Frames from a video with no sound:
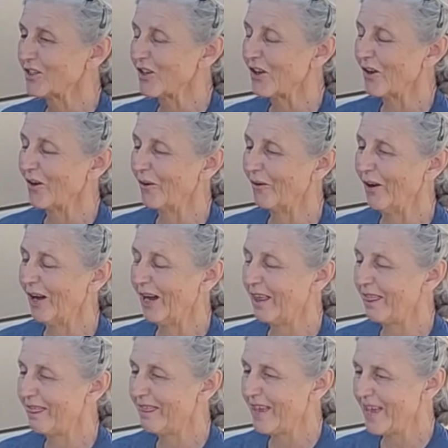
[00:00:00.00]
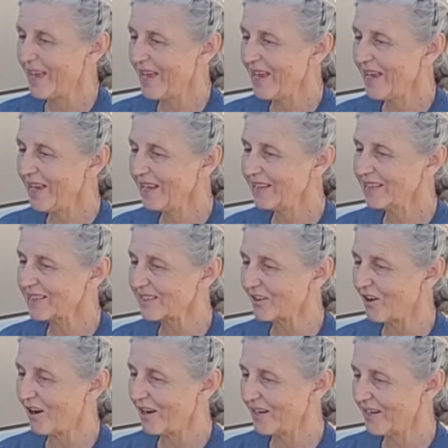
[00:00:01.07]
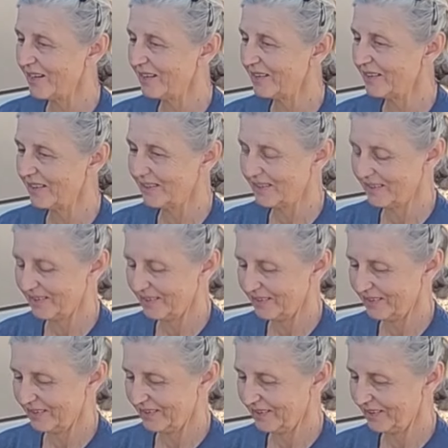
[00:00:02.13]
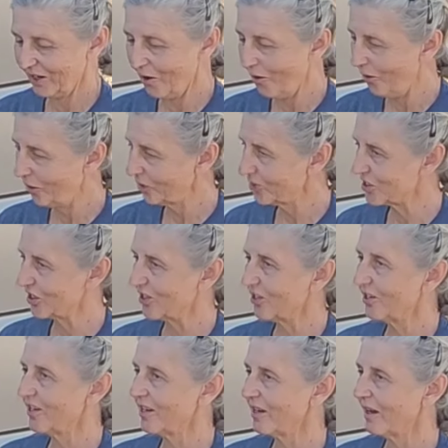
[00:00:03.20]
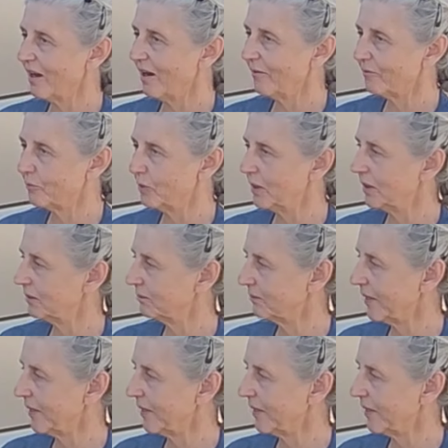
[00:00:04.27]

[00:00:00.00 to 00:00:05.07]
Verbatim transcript: So uh, then started the, the whole journey of, well,